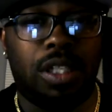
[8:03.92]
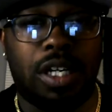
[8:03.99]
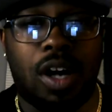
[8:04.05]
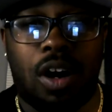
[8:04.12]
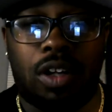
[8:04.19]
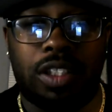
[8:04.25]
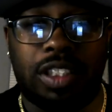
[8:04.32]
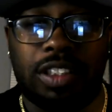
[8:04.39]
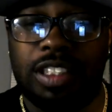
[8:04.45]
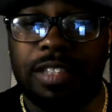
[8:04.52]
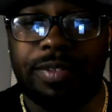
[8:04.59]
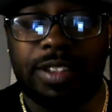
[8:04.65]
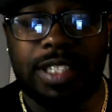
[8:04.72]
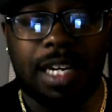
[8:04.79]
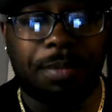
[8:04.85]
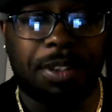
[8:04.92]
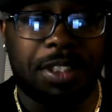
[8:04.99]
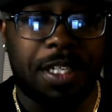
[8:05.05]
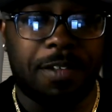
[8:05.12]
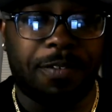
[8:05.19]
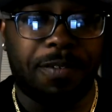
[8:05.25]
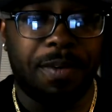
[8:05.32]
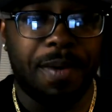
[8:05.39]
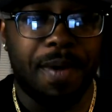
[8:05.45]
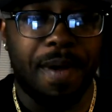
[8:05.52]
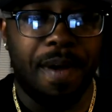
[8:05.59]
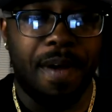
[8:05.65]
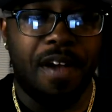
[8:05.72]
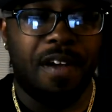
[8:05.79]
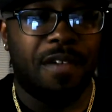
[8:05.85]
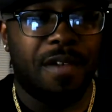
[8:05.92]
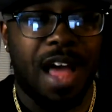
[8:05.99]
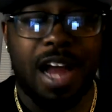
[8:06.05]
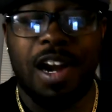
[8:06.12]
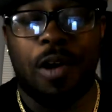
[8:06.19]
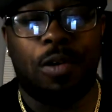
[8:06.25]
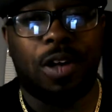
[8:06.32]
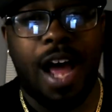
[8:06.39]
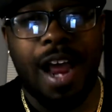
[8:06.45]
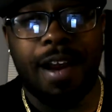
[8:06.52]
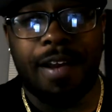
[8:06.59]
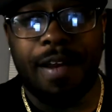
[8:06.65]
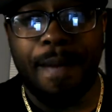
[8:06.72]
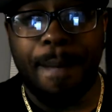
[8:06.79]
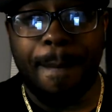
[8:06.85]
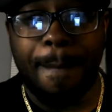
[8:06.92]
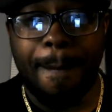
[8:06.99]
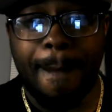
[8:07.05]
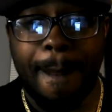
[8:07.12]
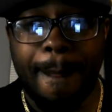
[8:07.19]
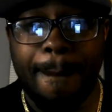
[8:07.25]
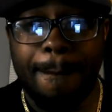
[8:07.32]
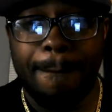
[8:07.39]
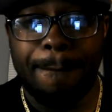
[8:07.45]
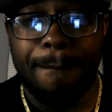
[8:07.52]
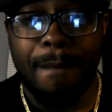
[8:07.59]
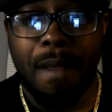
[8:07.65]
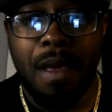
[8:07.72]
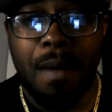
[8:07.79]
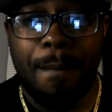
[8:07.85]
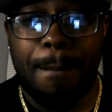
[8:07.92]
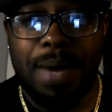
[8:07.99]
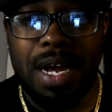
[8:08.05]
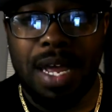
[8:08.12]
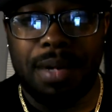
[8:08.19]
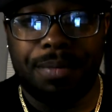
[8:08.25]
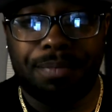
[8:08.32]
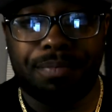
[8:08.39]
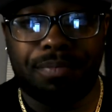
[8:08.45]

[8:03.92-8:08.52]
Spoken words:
and all this different type of stuff. I don't like it. But